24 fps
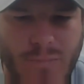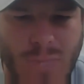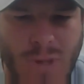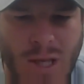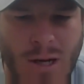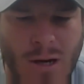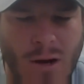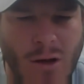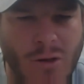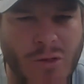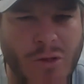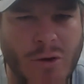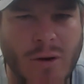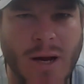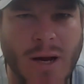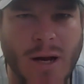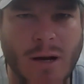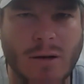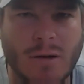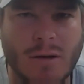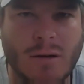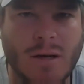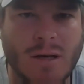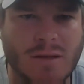you know, they're
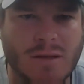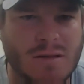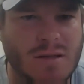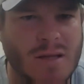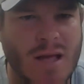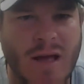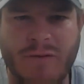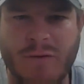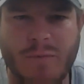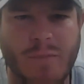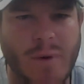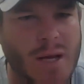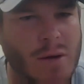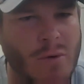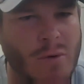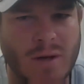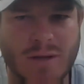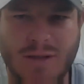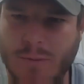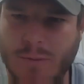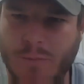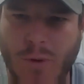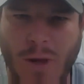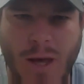here because everybody
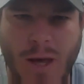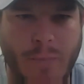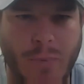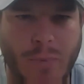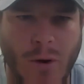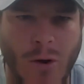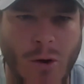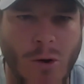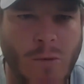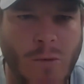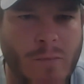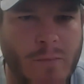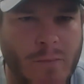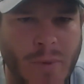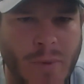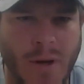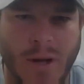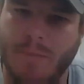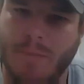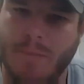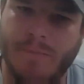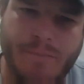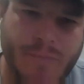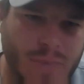wants to play pro,
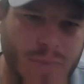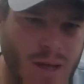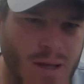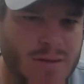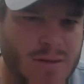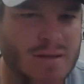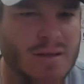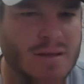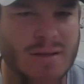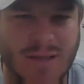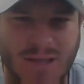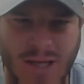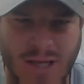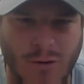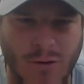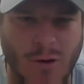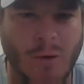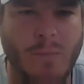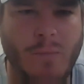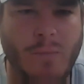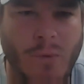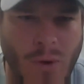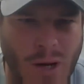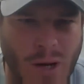but it's a
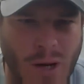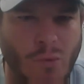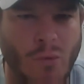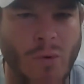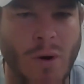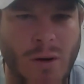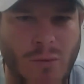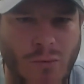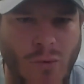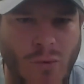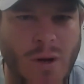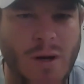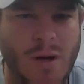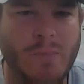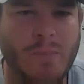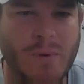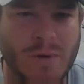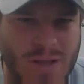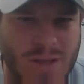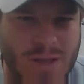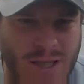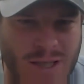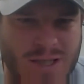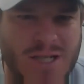
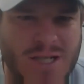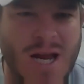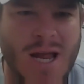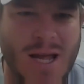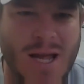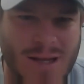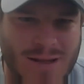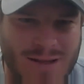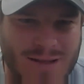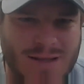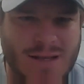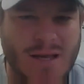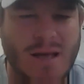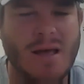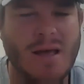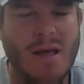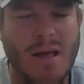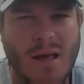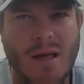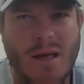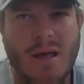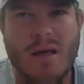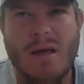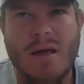0.11% chance.
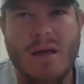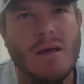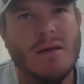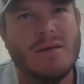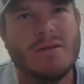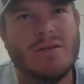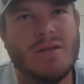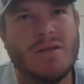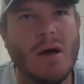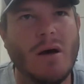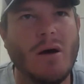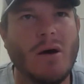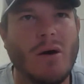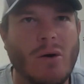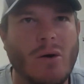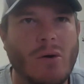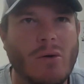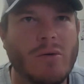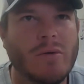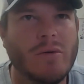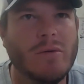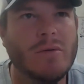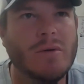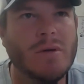
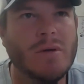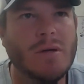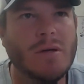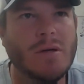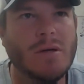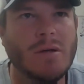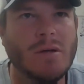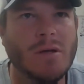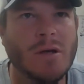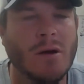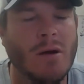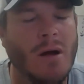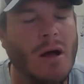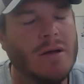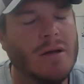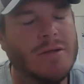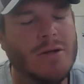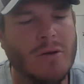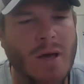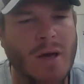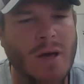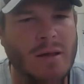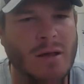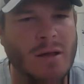So you're
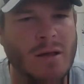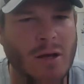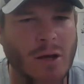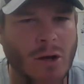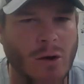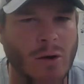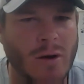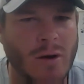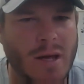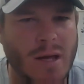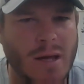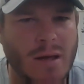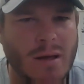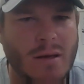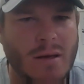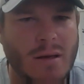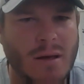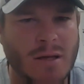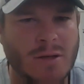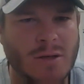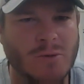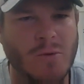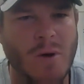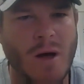also getting a degree
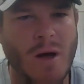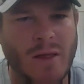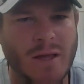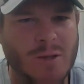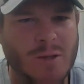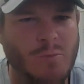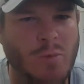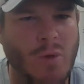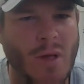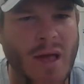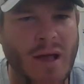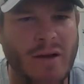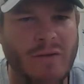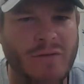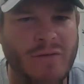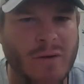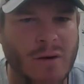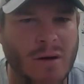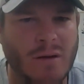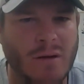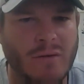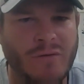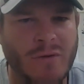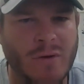as well as playing
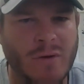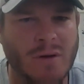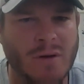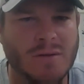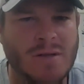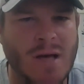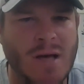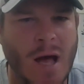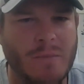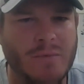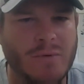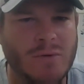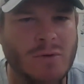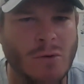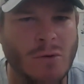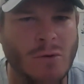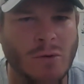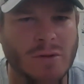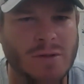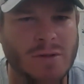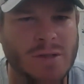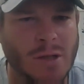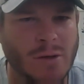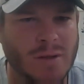for a, for a top
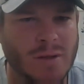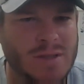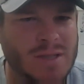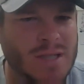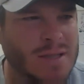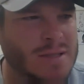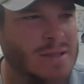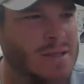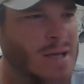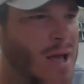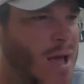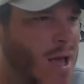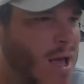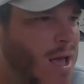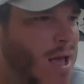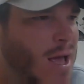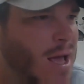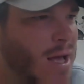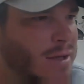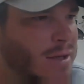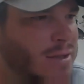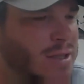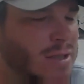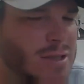school. So it's just,
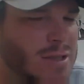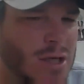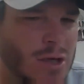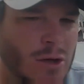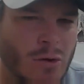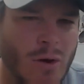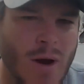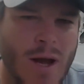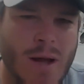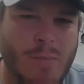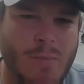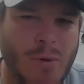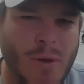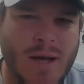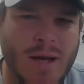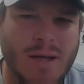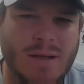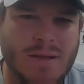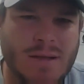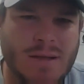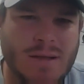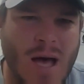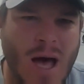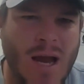it's just a great
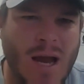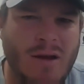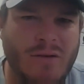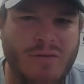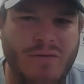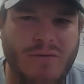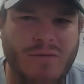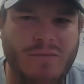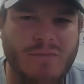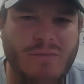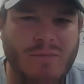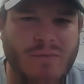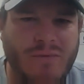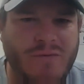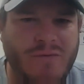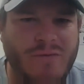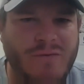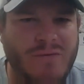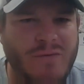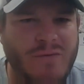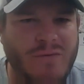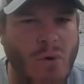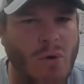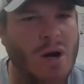place, kind of
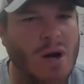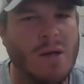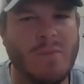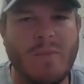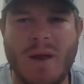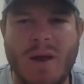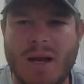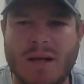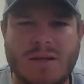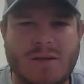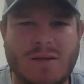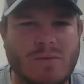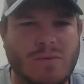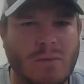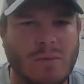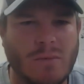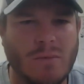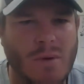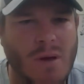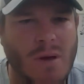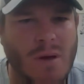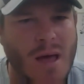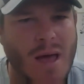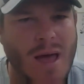40 minutes
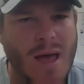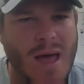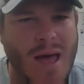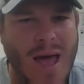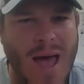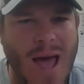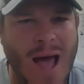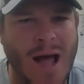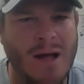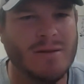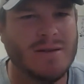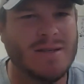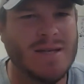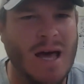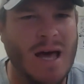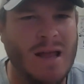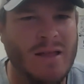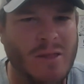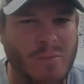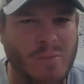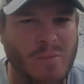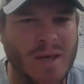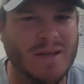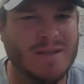outside
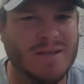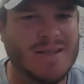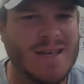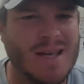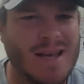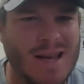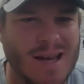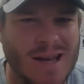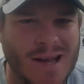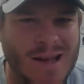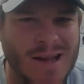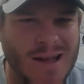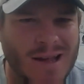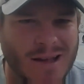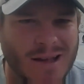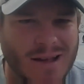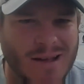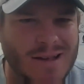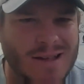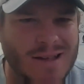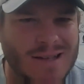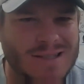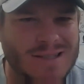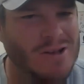of the big city.
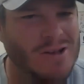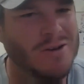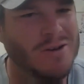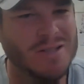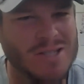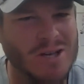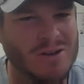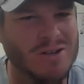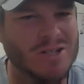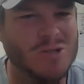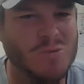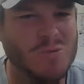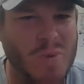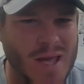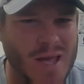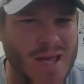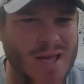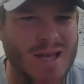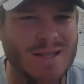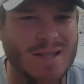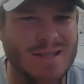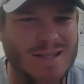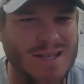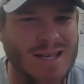So, so to
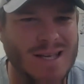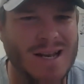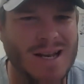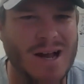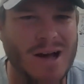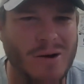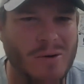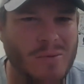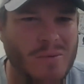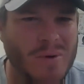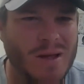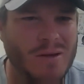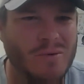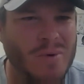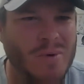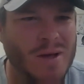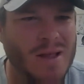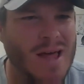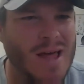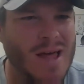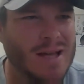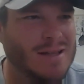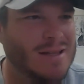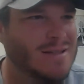speak, it's, you know, we,
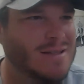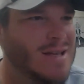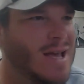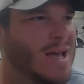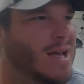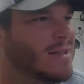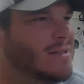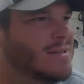we like to say